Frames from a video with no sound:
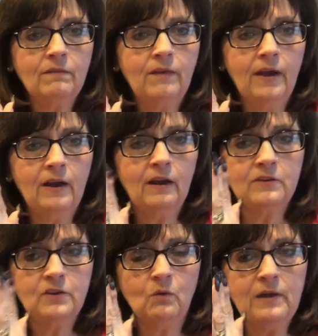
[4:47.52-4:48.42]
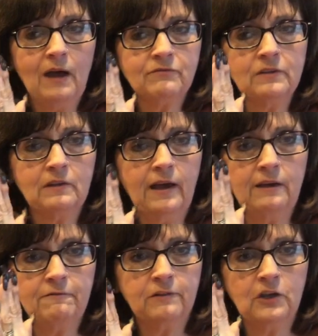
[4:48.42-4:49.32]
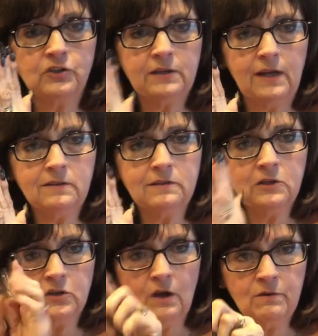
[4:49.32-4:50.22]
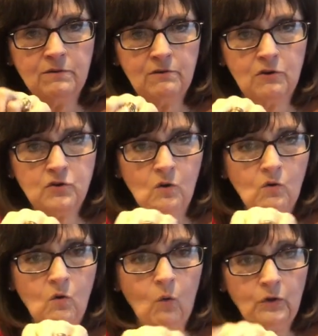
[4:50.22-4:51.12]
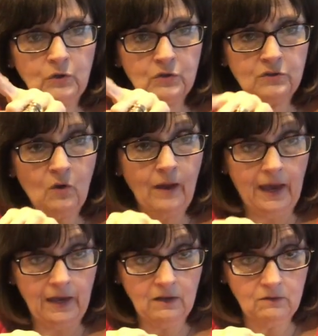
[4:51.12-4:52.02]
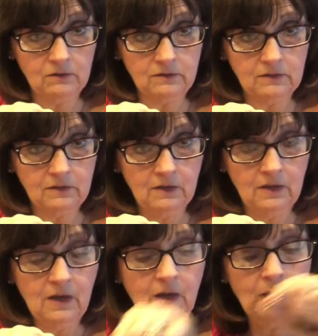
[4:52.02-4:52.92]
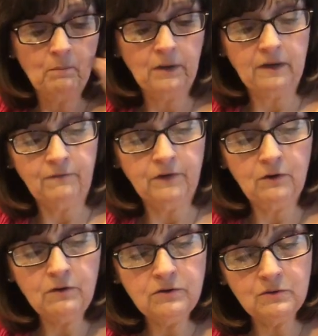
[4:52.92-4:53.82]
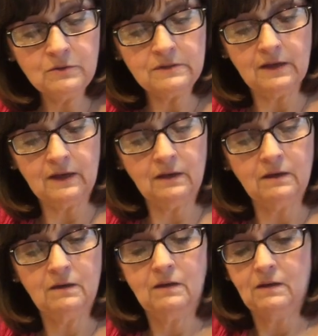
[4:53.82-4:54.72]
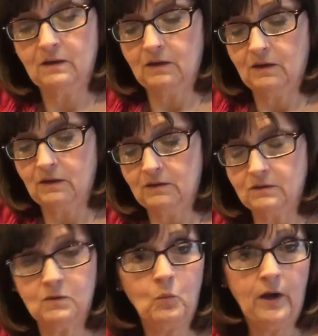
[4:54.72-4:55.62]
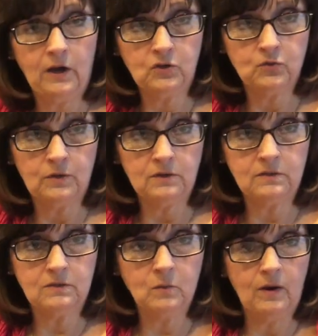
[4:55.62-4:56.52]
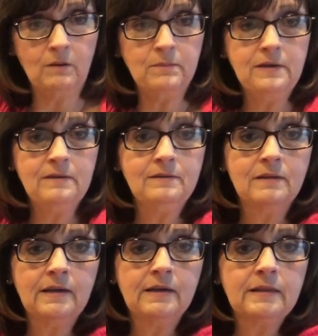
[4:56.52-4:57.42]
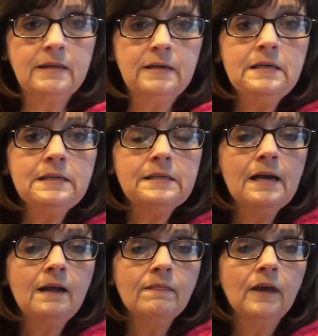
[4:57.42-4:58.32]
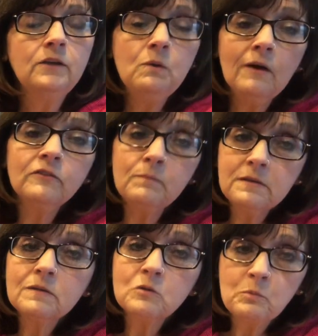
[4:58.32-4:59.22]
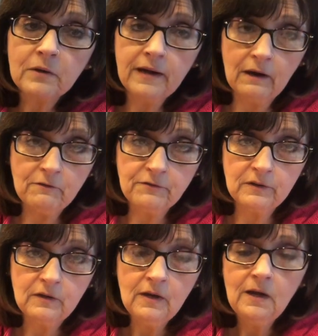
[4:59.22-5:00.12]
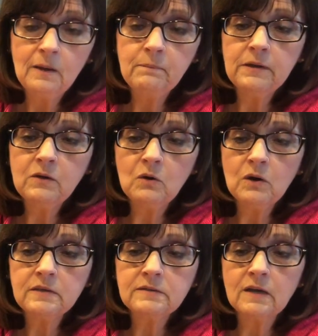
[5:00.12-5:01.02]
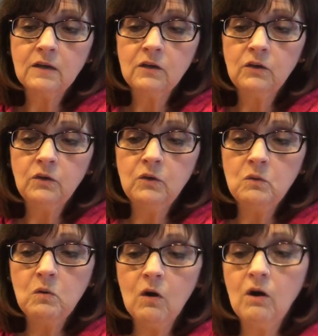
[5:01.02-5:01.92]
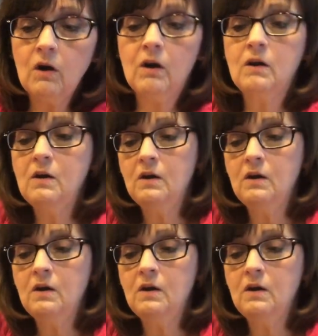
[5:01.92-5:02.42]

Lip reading: they don't have to lay flush against each other. There are no corners, no angles. But if you're using square drills, square beads like these, then you have to be super careful, because you are